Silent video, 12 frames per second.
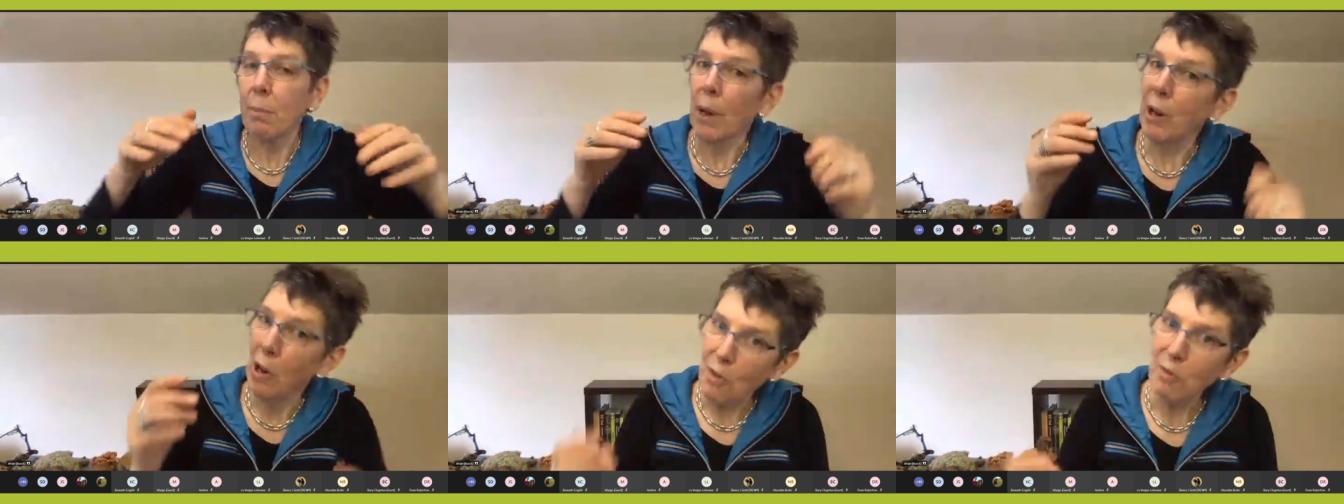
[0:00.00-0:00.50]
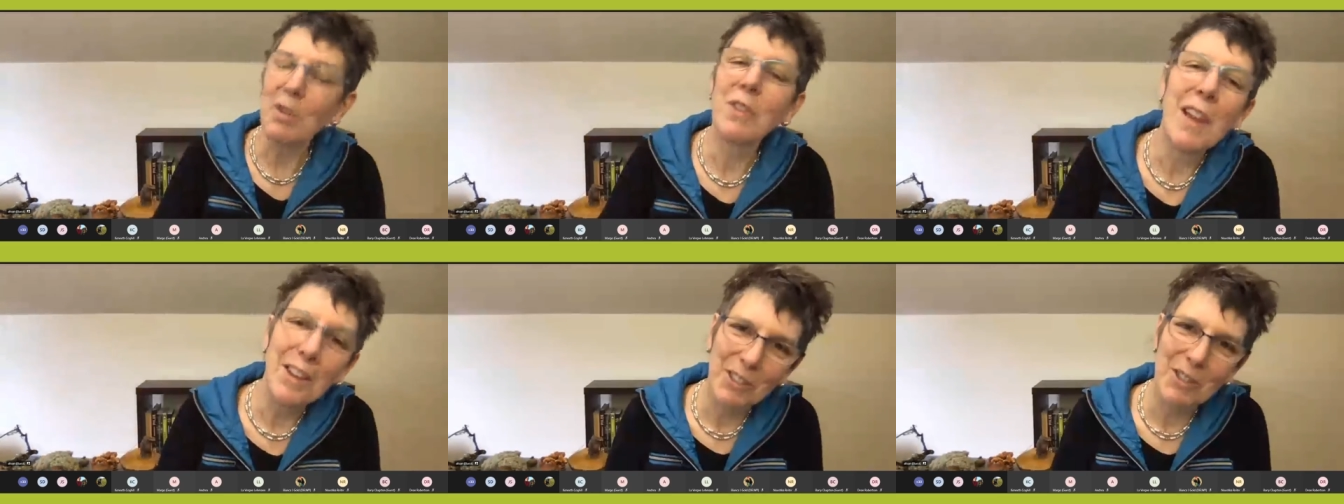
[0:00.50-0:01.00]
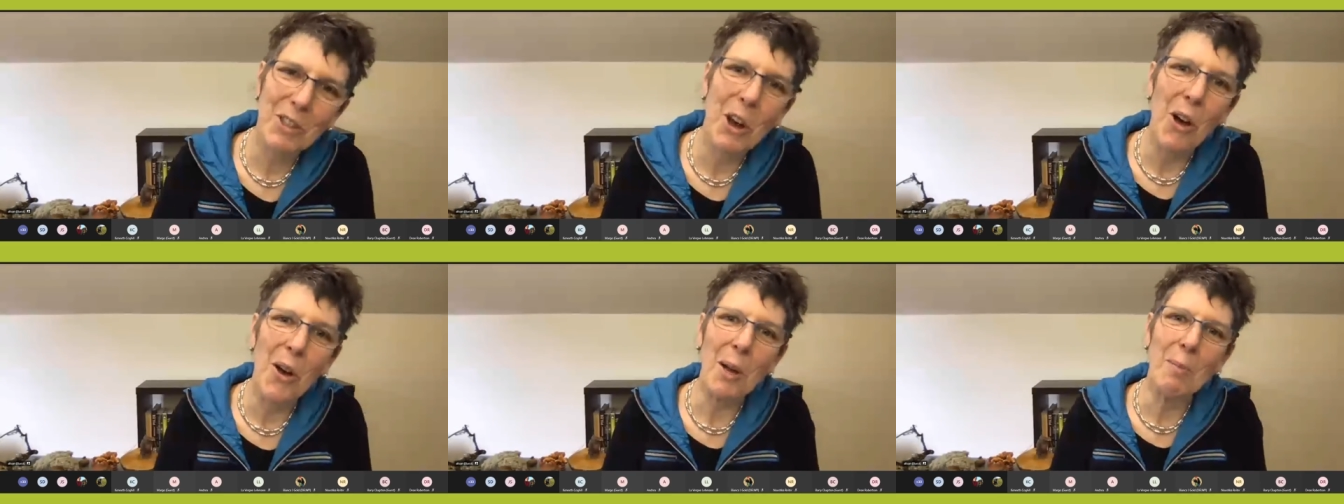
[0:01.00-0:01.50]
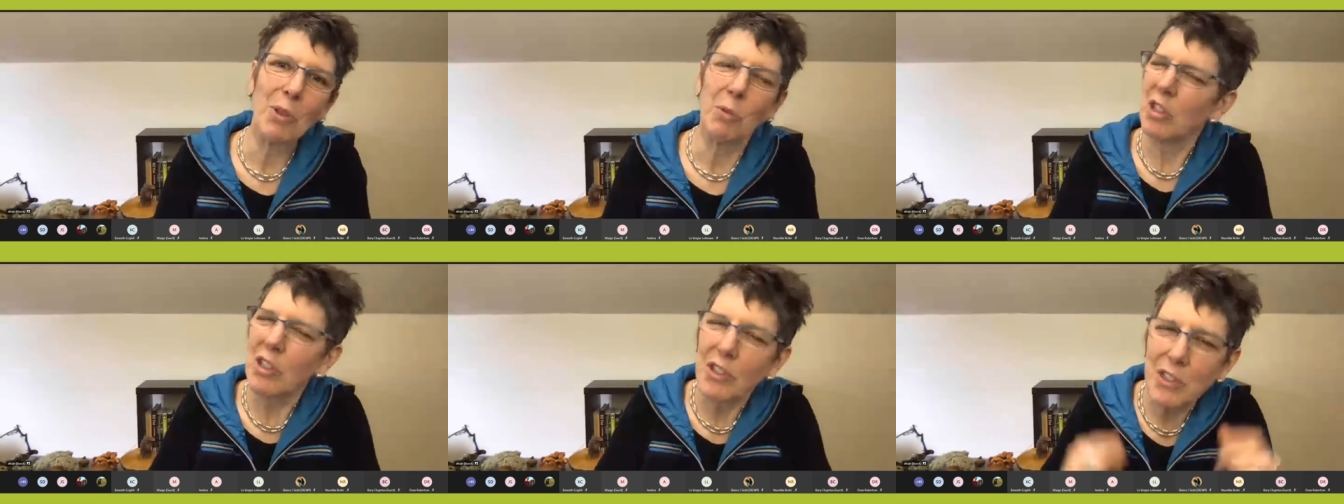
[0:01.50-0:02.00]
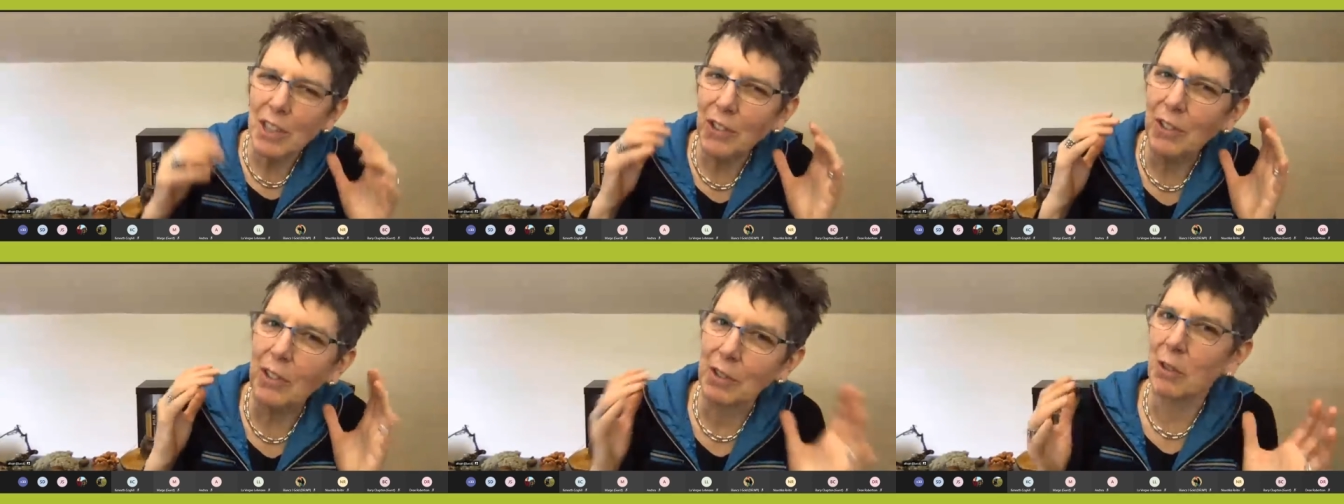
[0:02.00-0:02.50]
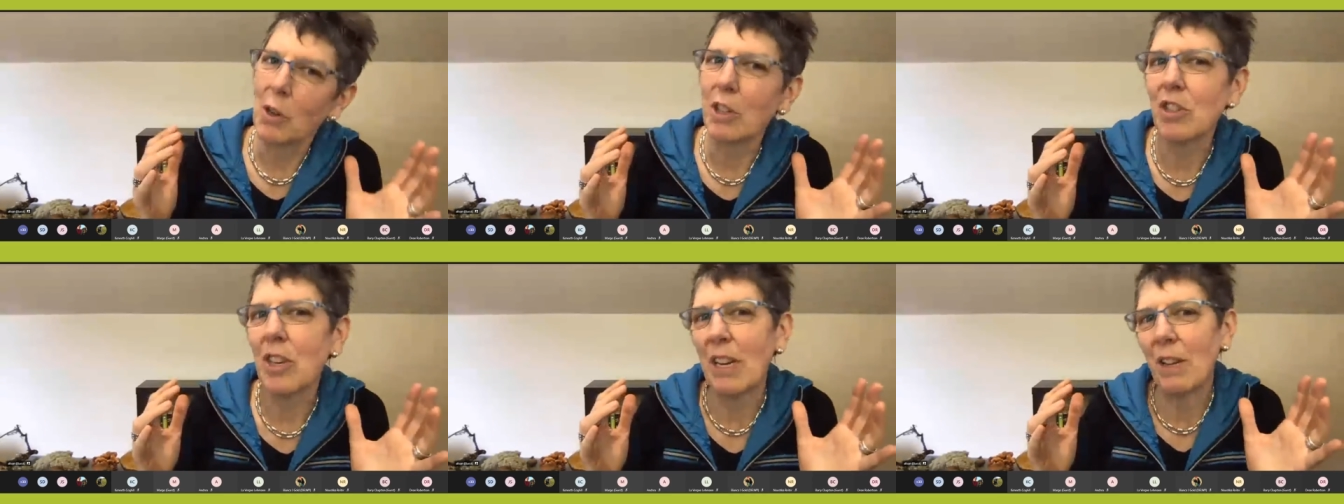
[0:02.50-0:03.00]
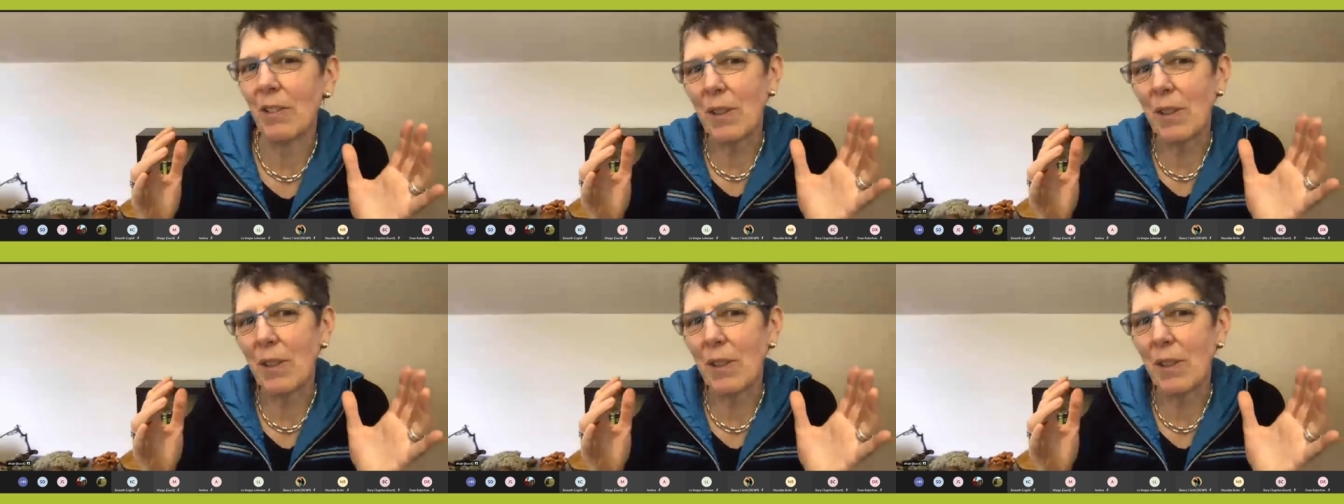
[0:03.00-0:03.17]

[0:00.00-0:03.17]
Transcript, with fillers: by over a thousand times, which is just astonishing.